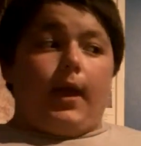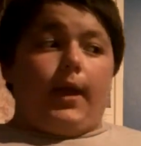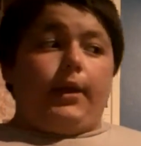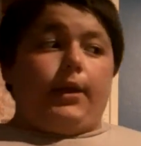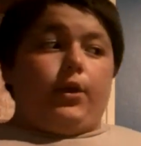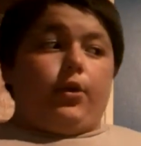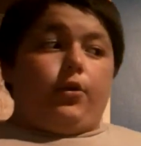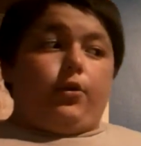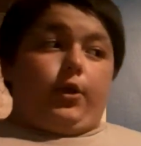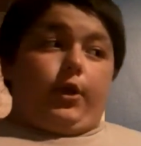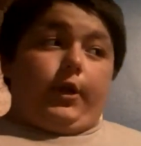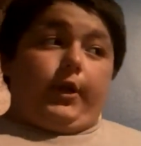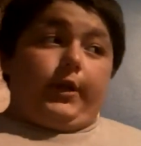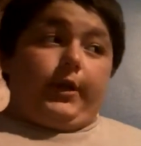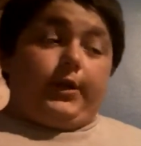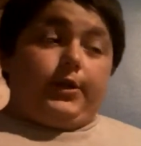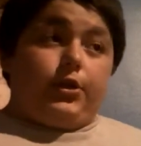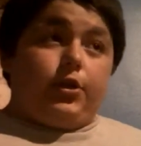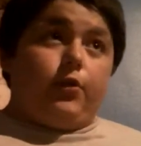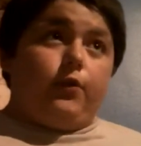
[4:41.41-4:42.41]
Anywho, you're going to
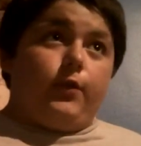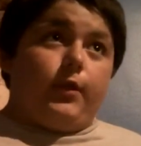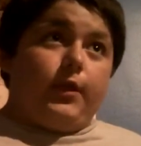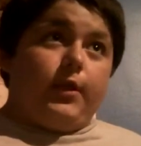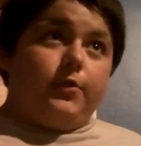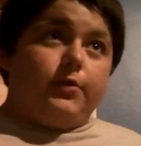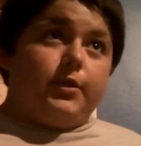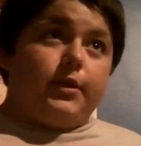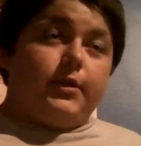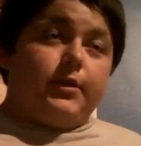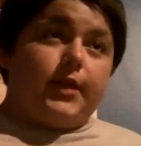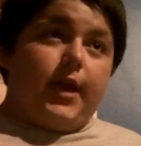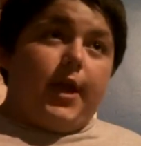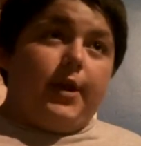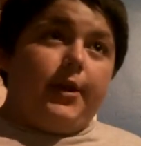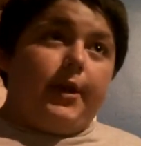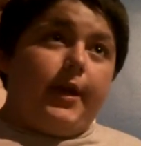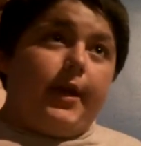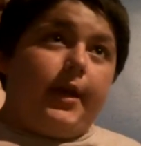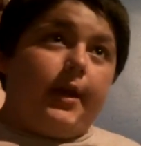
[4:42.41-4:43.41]
get 2 videos on
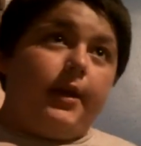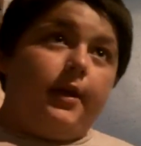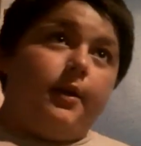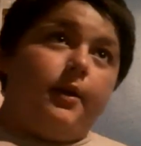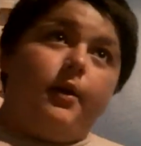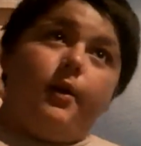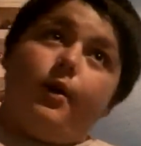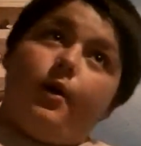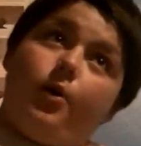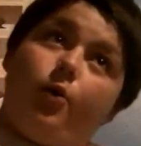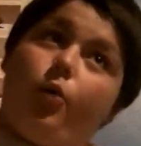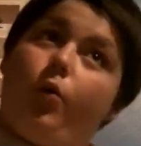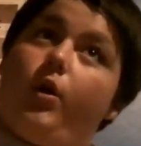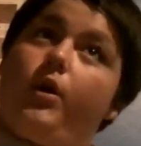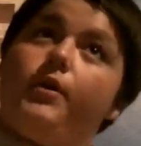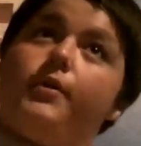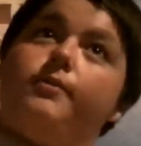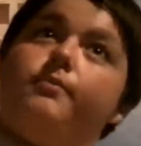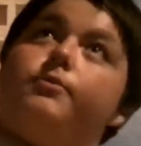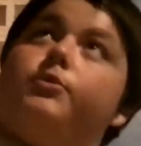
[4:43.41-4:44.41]
Saturday,
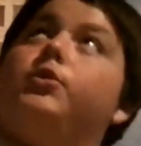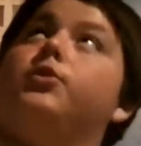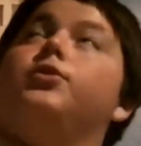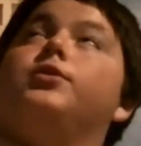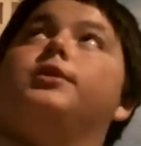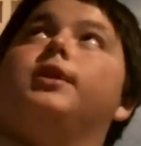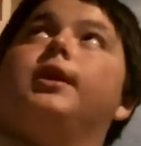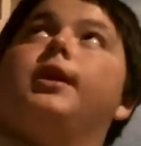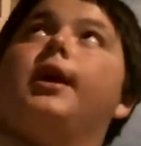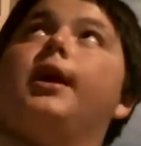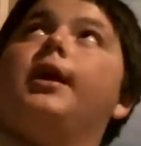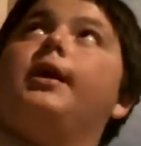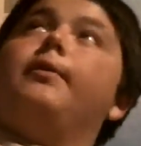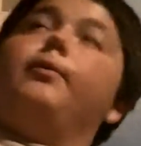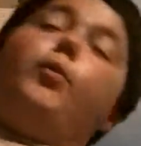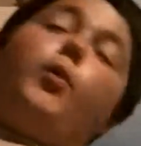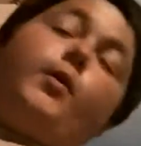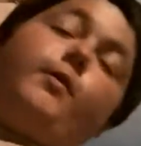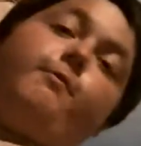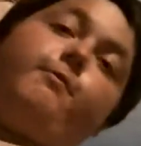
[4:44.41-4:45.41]
1 Tuesday
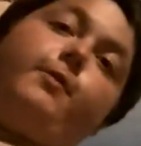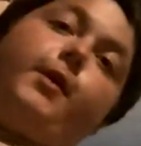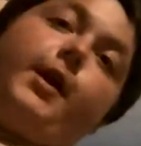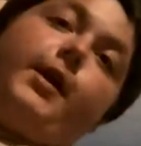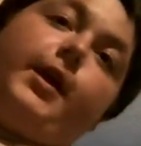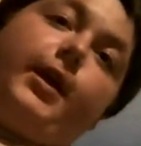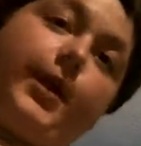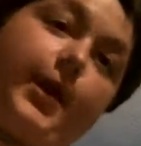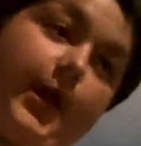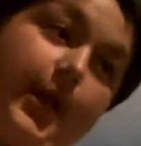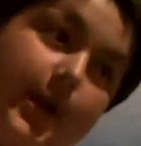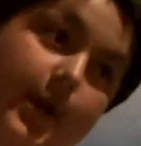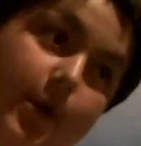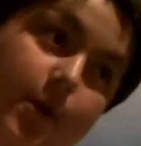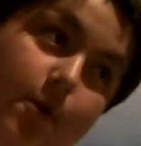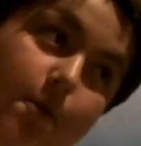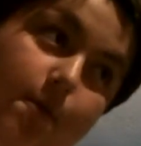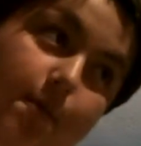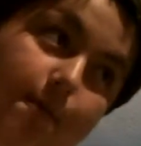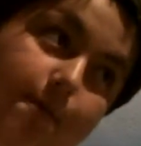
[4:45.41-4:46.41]
night, 1 Friday night,
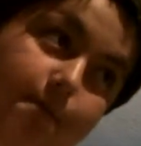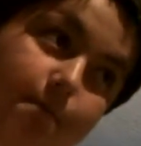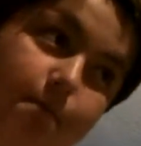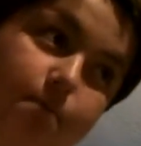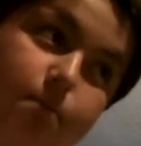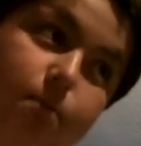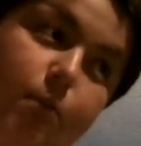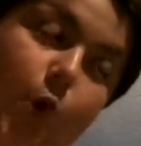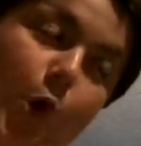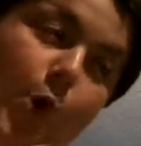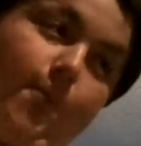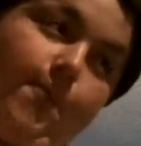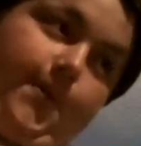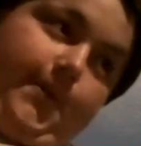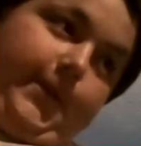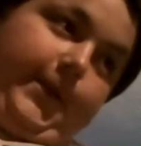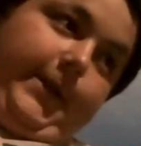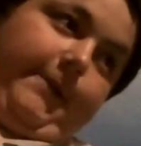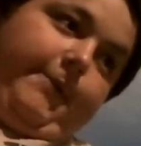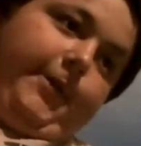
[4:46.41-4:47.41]

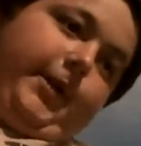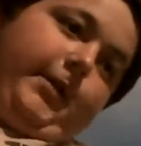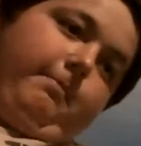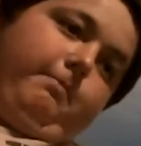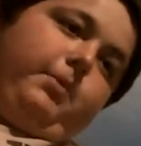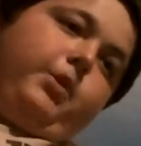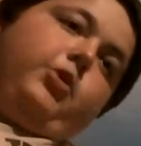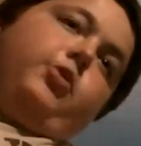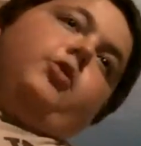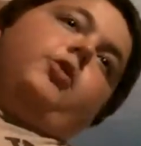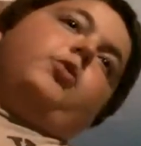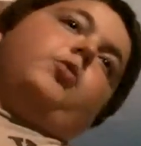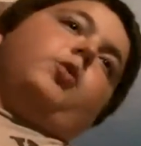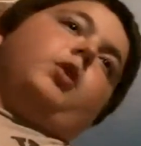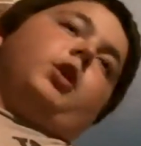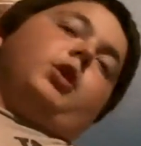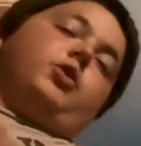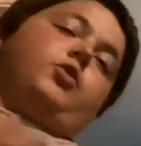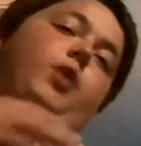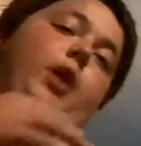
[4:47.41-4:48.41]
hopefully if the computer
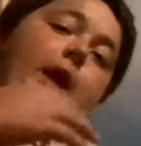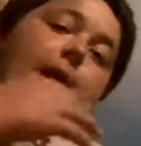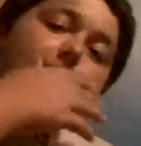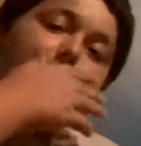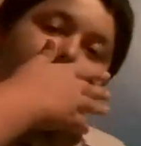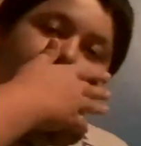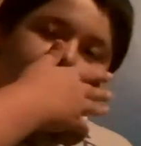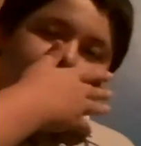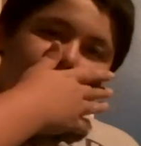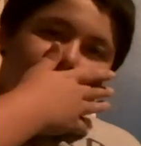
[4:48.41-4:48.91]
works right.